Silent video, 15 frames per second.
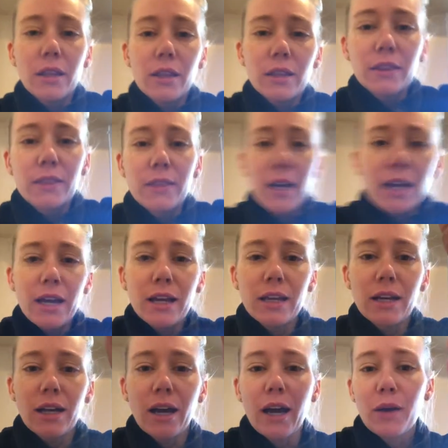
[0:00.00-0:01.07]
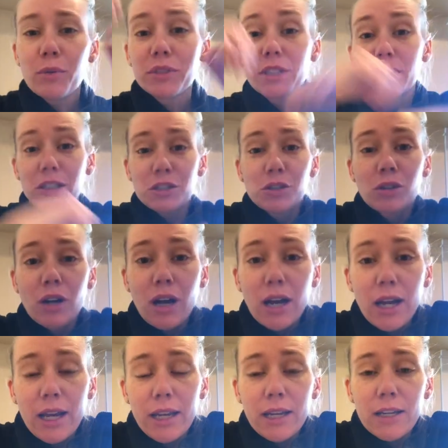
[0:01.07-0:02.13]
that I was gonna
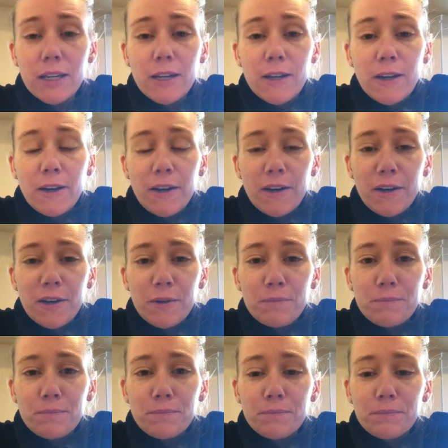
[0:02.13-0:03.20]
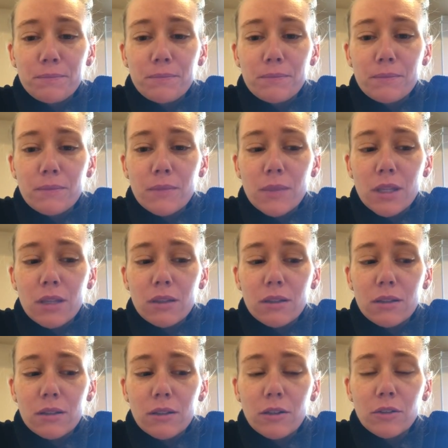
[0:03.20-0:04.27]
try a
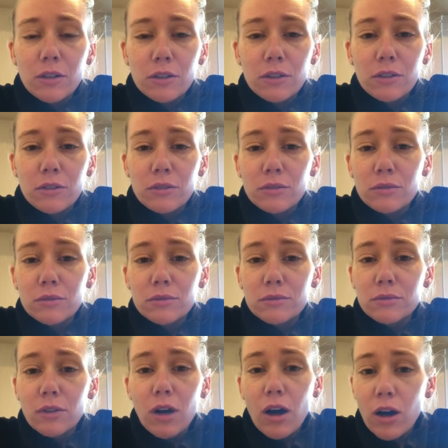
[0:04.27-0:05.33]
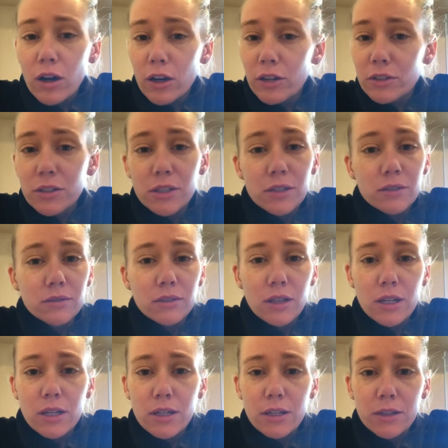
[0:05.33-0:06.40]
little art
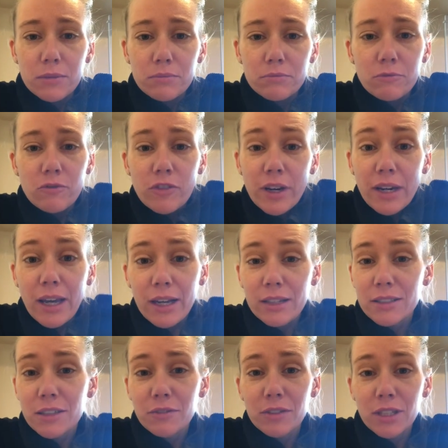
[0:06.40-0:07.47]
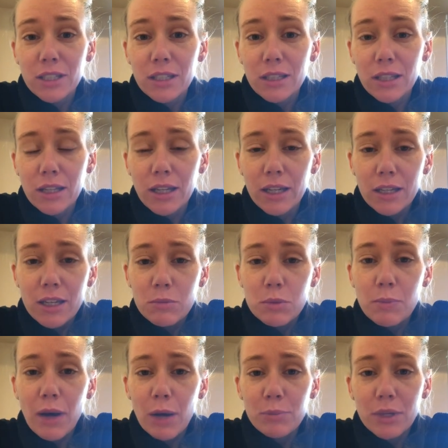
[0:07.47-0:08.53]
fun activity that keeps
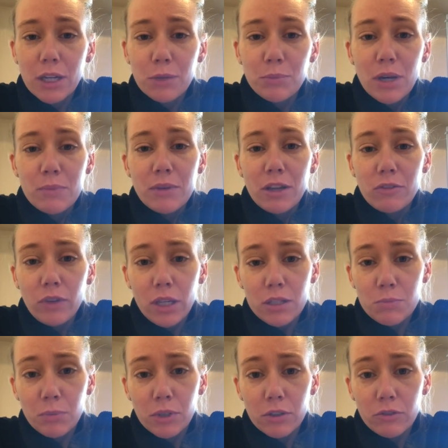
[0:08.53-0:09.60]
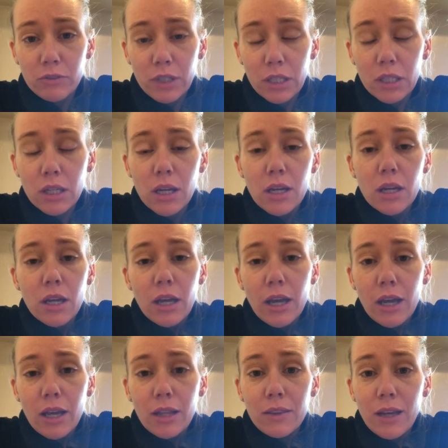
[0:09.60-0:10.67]
popping up on my Facebook feed,
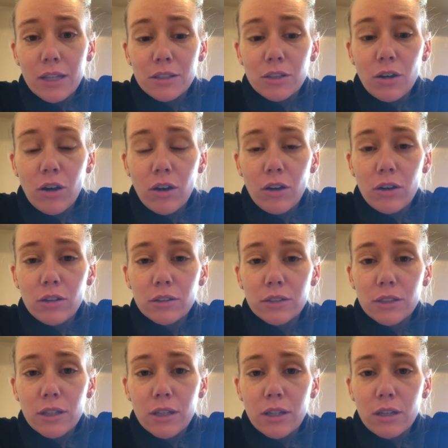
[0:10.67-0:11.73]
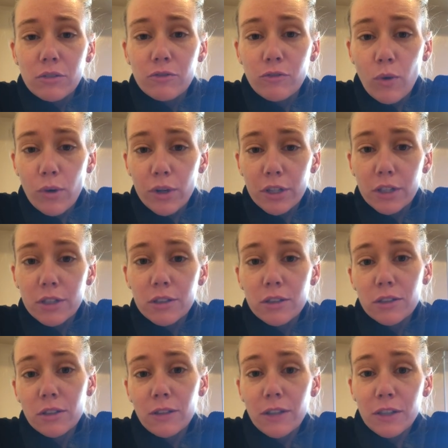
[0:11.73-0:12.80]
and that's called fork
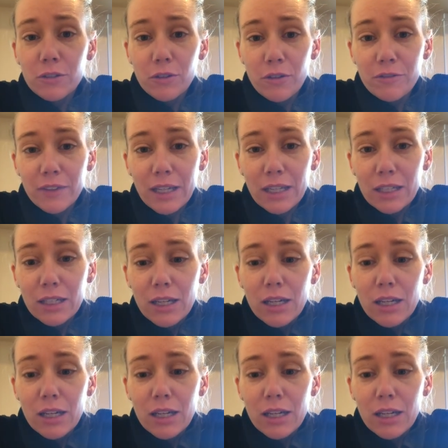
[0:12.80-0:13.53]
calligraphy.